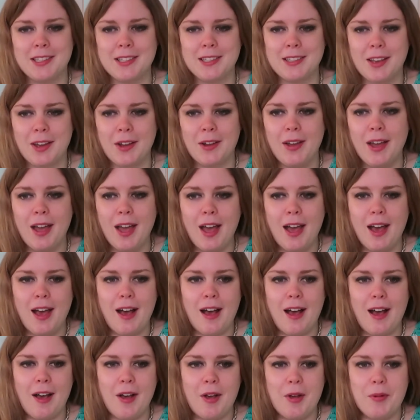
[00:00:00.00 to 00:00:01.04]
So
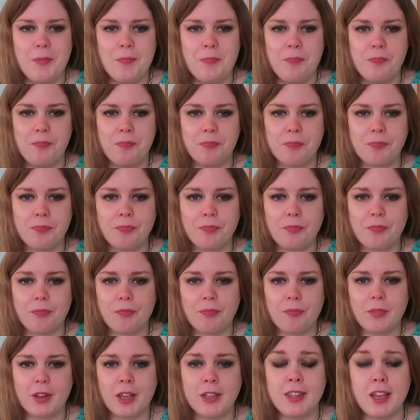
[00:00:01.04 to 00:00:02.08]

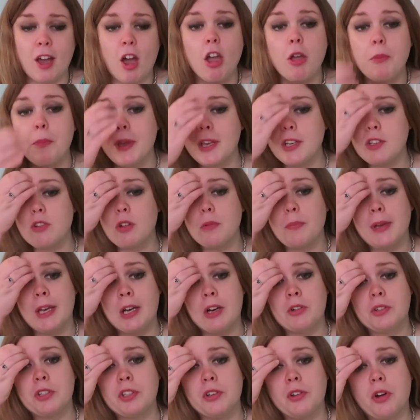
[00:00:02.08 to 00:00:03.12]
they're hoping to
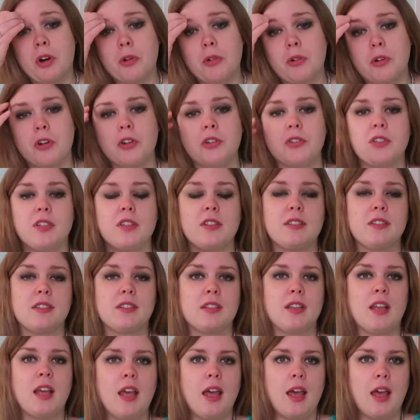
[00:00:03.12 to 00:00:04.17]
appeal to
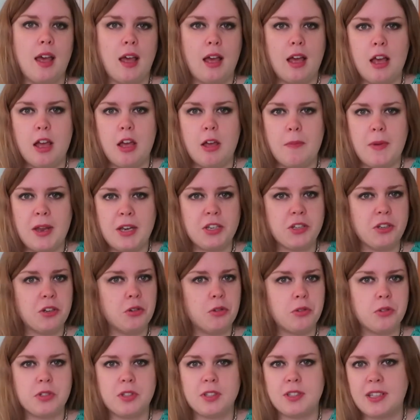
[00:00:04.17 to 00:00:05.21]
non-cruisers, and you could
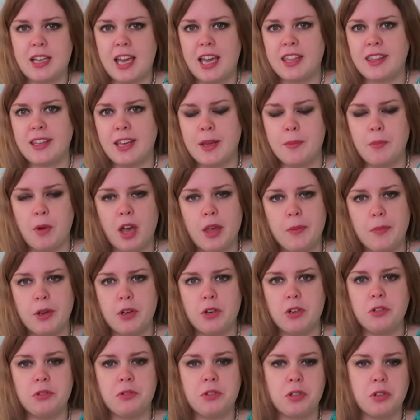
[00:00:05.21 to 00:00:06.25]
also say that it might
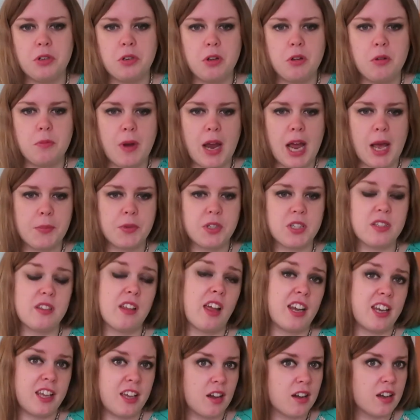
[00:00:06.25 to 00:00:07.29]
appeal to perhaps a
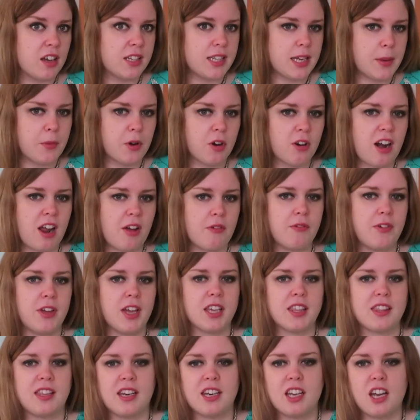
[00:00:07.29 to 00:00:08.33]
slightly younger
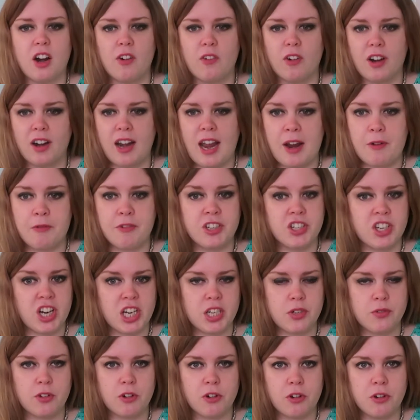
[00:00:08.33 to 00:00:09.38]
demographic than the current average
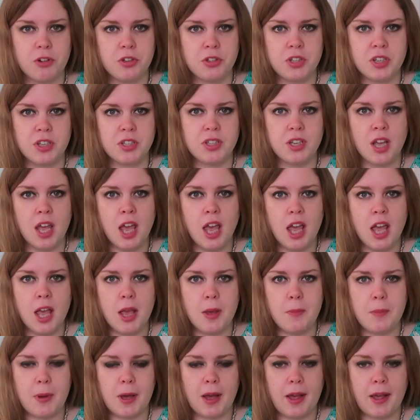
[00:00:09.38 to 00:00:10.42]
age of cruisers.
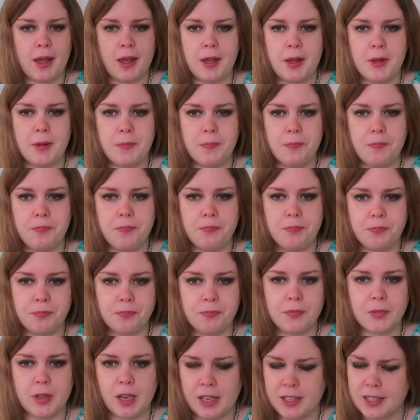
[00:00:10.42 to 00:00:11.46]
But
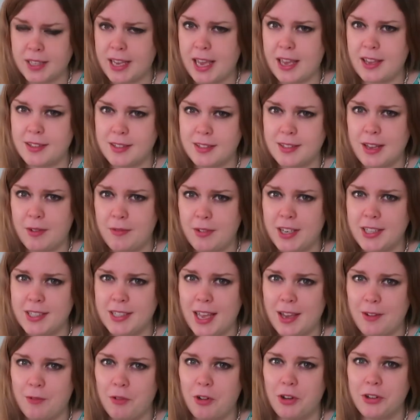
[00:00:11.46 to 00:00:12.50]
I'd definitely
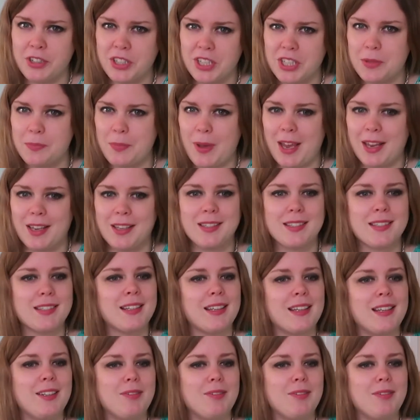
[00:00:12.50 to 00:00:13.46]
say watch this space.